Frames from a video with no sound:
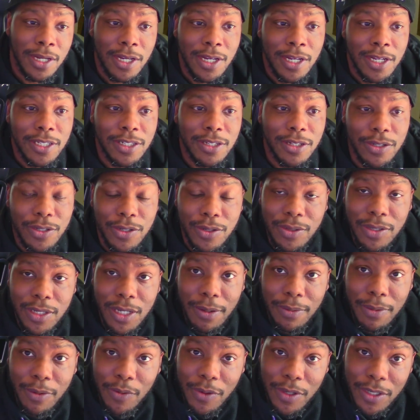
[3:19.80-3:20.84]
So you
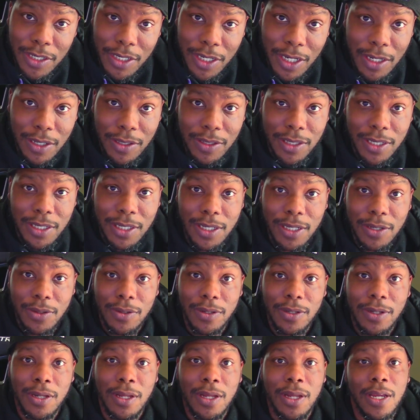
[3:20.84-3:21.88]
tell me what y'all think.
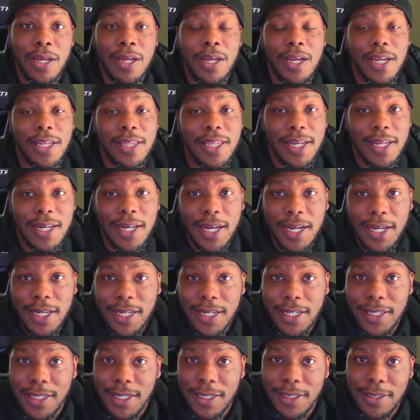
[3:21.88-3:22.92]
Hit that like,
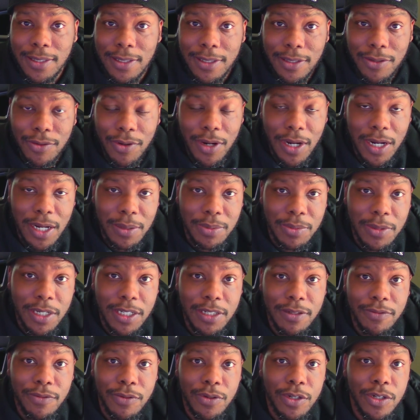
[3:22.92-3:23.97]
hit that subscribe.
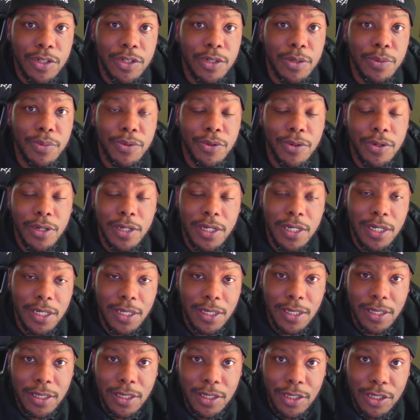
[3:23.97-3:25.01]
Thanks for the support.
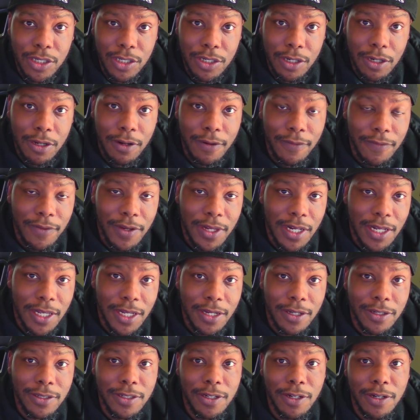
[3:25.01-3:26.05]
Share the
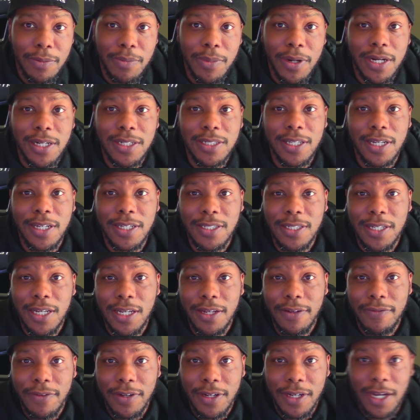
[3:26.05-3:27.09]
videos. Everybody stay
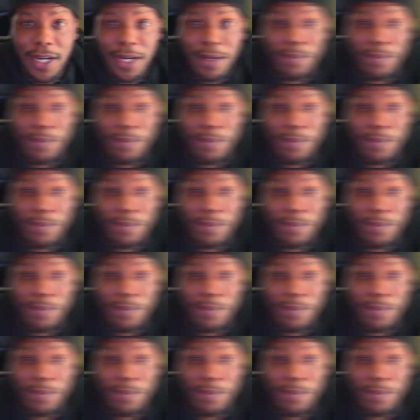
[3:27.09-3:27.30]
safe. God